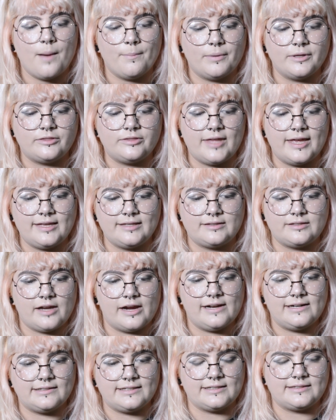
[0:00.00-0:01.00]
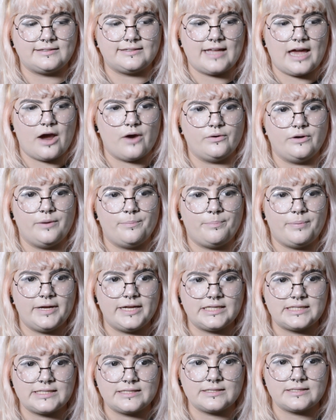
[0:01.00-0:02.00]
But they dialed it down a
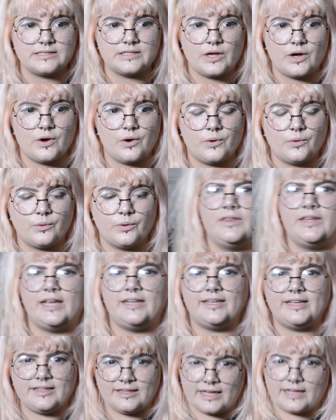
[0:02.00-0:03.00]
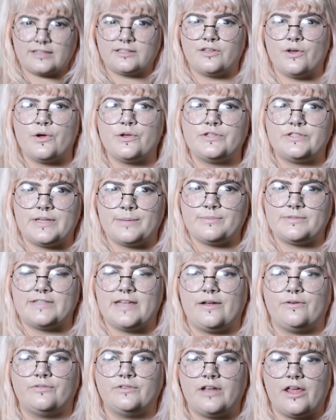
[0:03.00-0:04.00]
bit, so they didn't exhaust themselves.